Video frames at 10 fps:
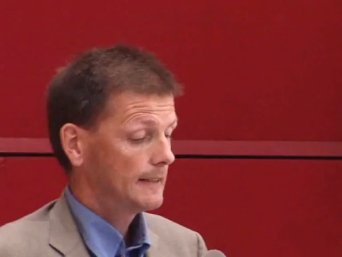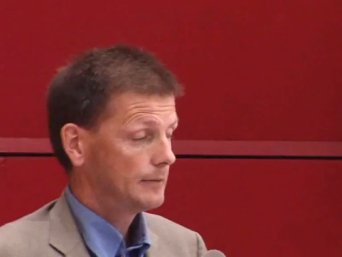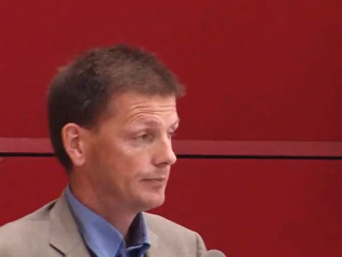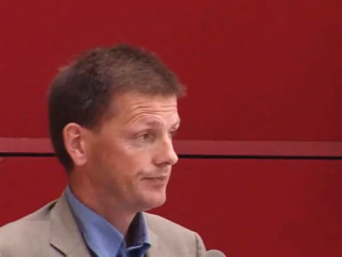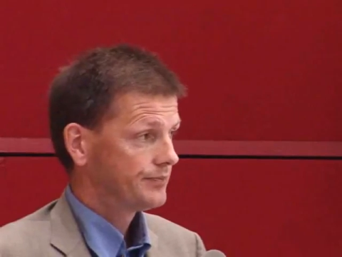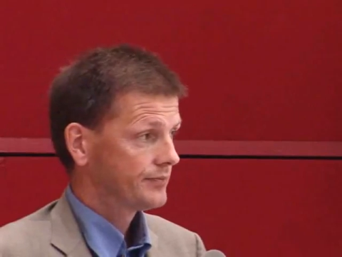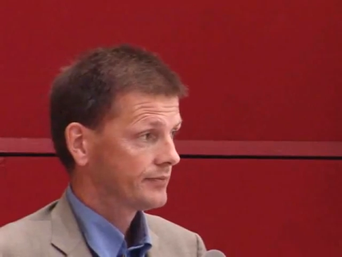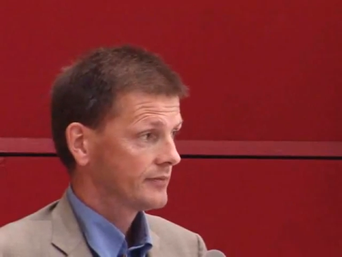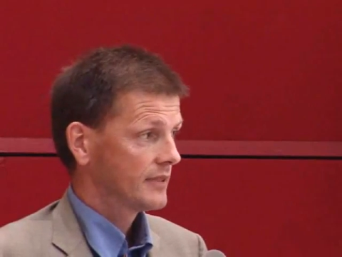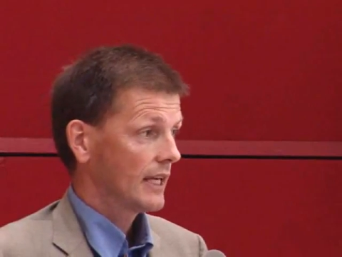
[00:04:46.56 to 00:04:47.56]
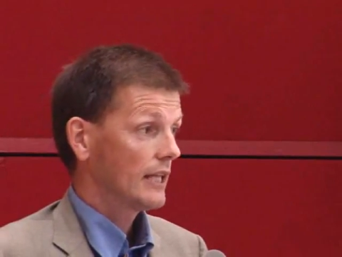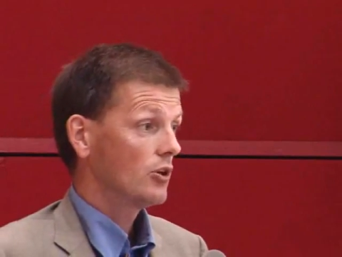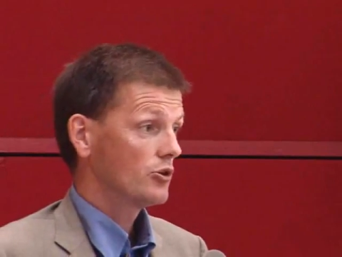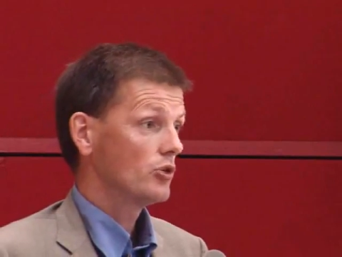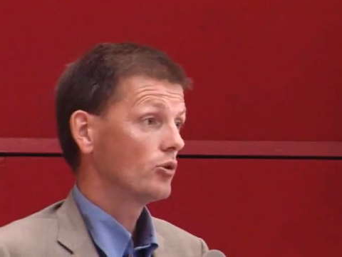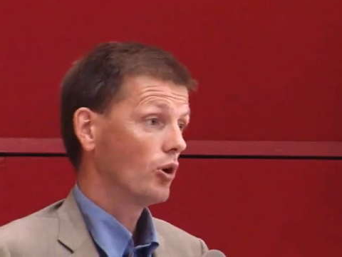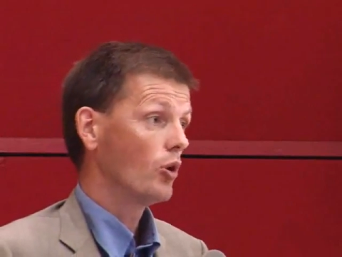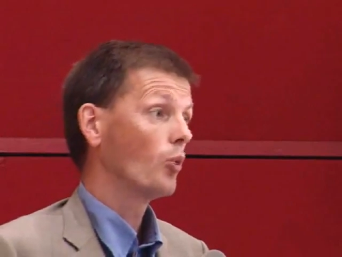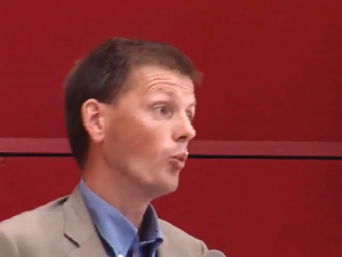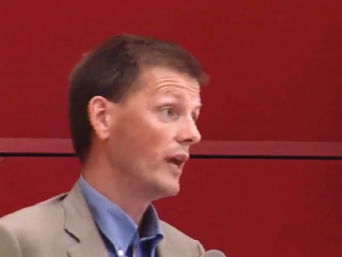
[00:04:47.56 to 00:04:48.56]
Um, and also
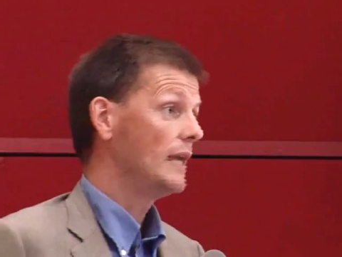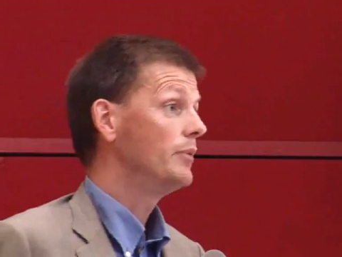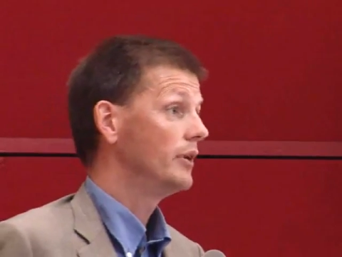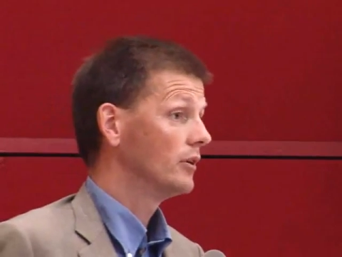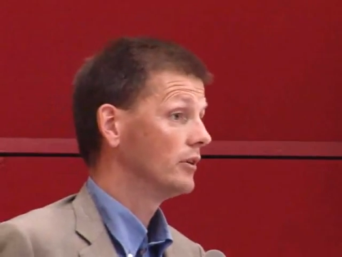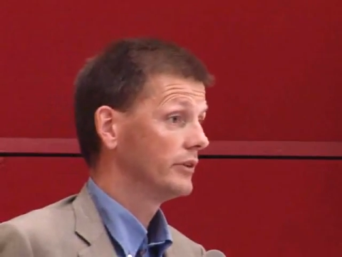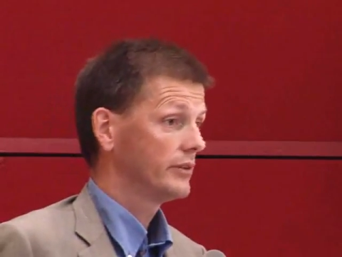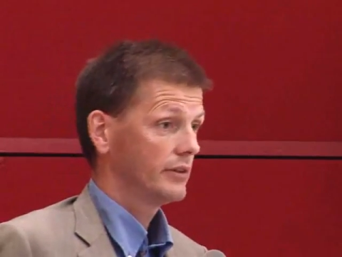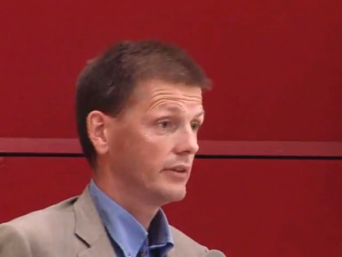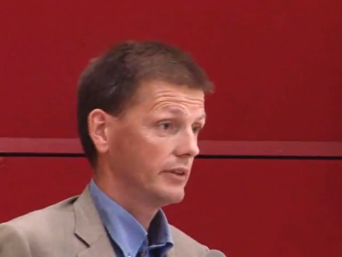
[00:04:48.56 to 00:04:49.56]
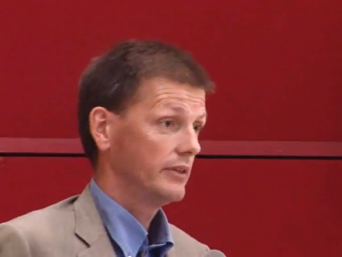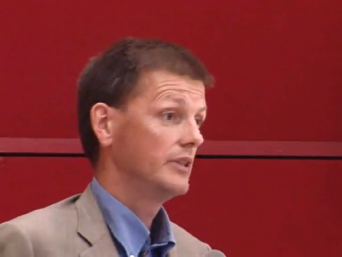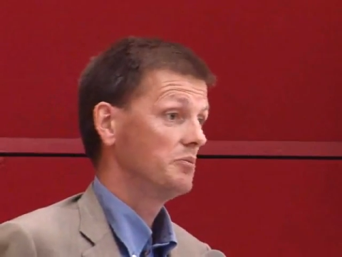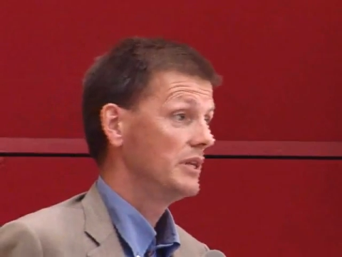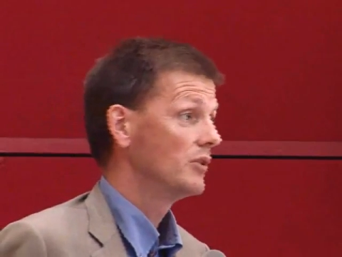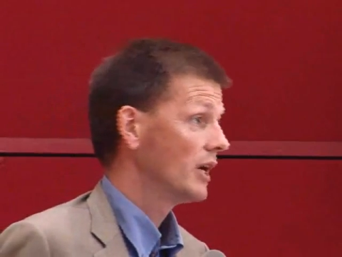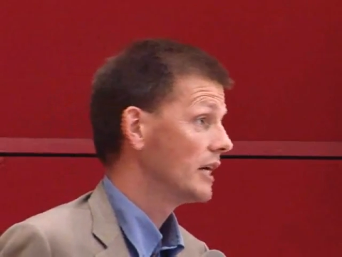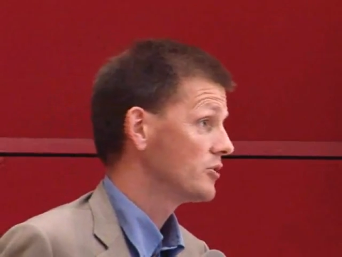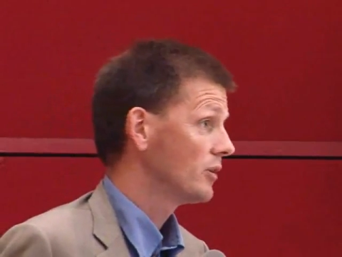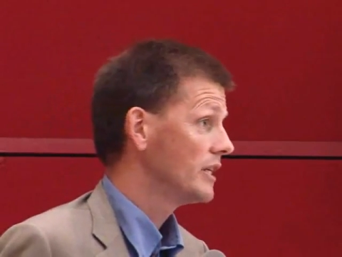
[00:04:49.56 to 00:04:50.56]
going way beyond the mere
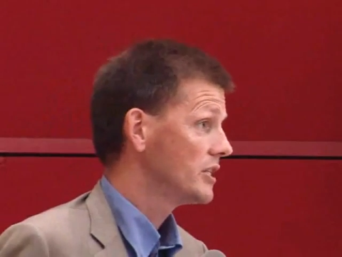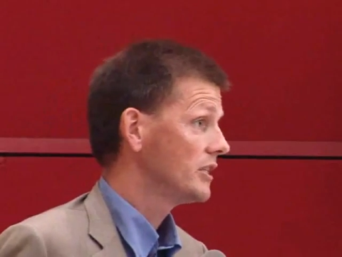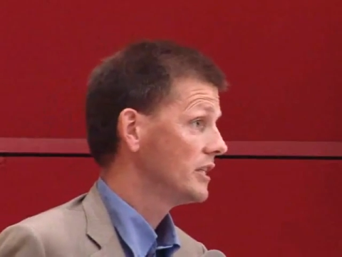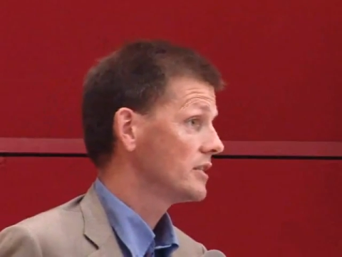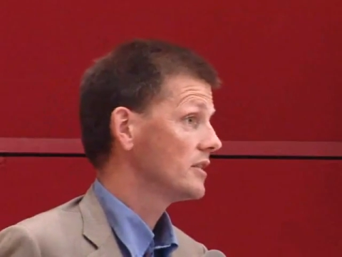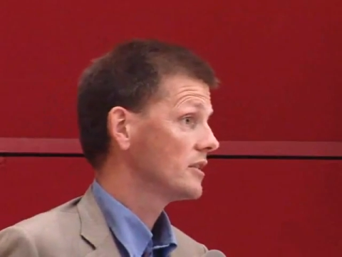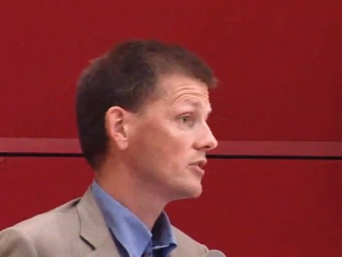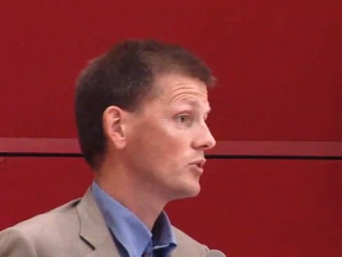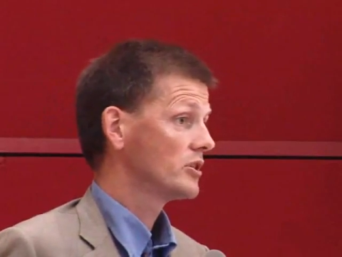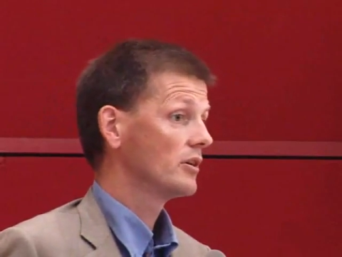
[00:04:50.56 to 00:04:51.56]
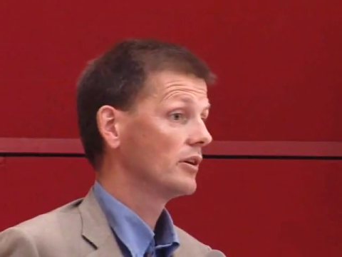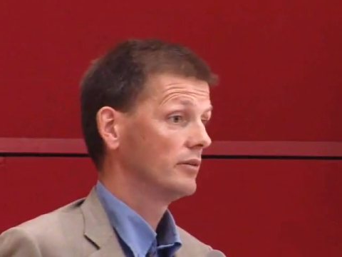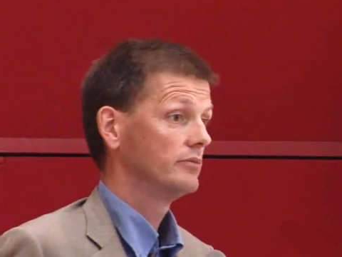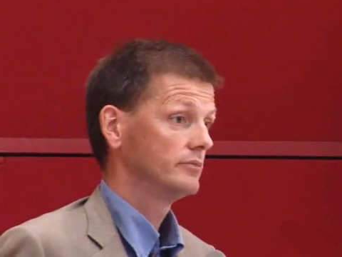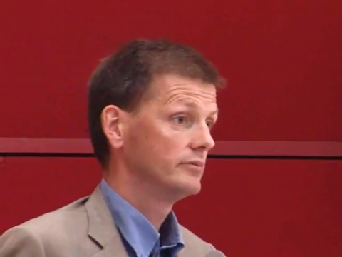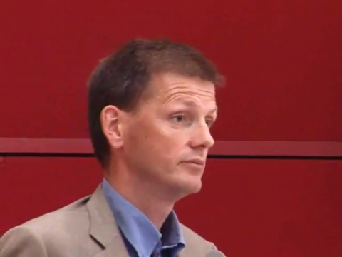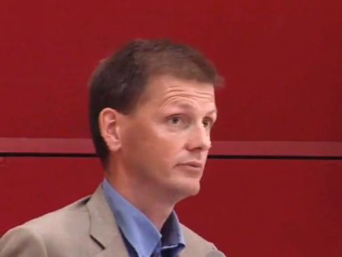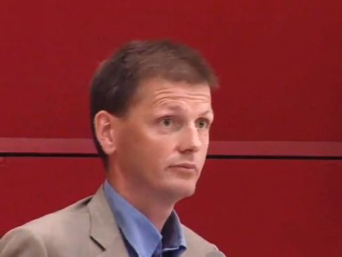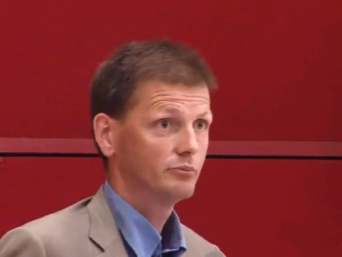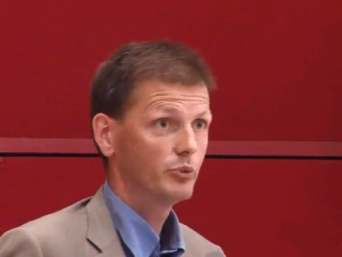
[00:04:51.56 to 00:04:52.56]
isolation distances which are
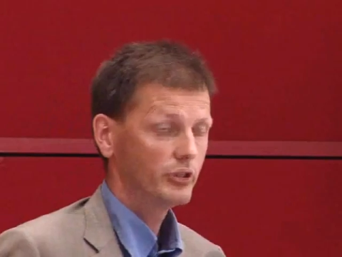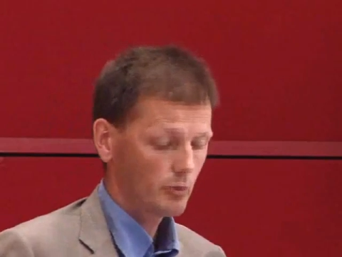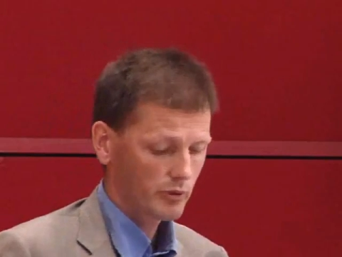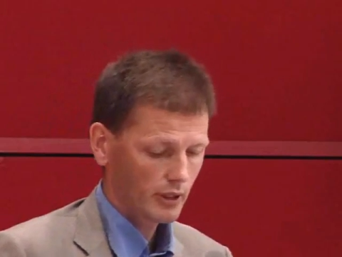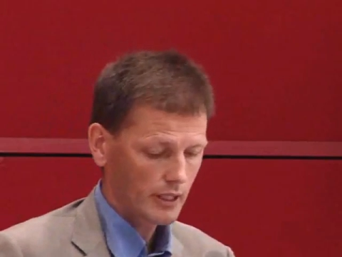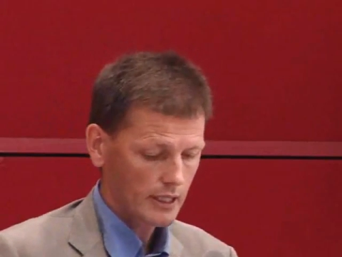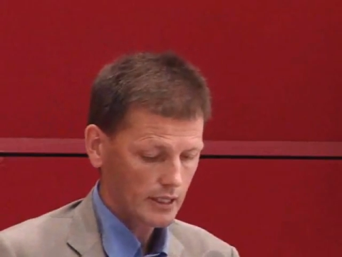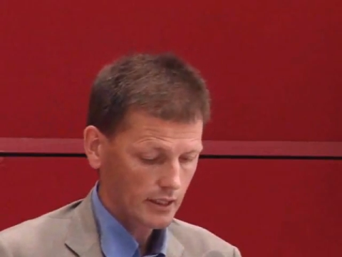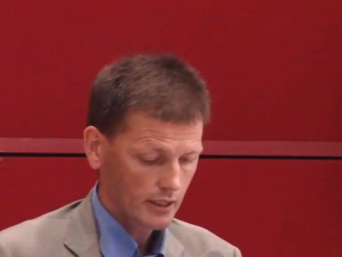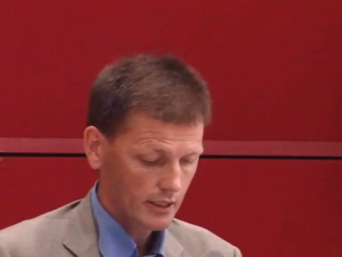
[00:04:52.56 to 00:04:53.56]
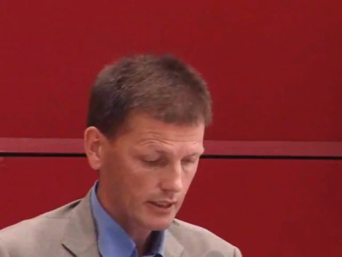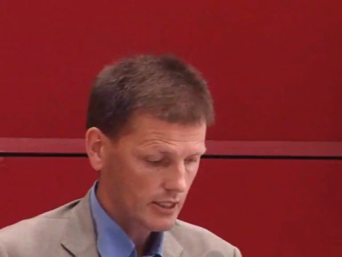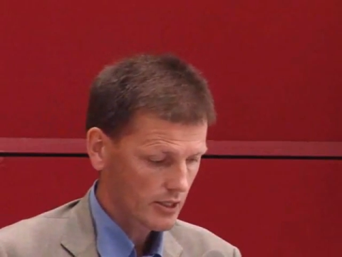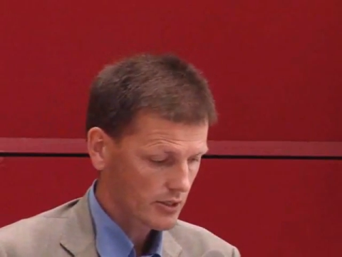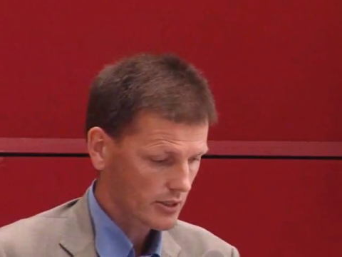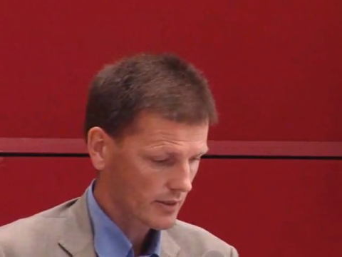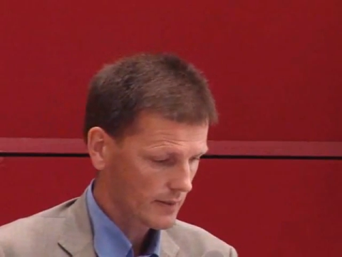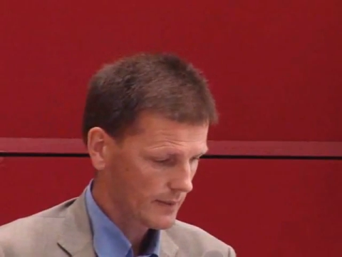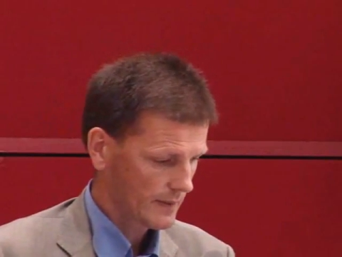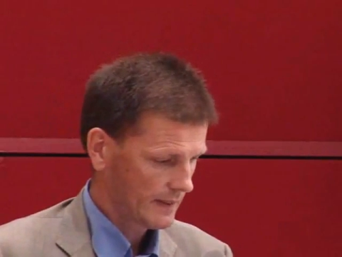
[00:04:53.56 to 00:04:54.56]
predominantly uh,
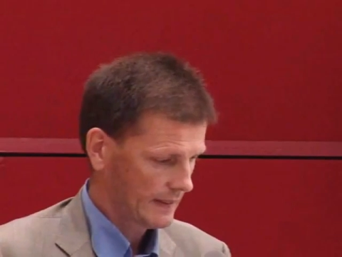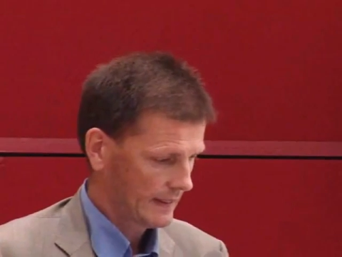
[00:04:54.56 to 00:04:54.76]
discussed.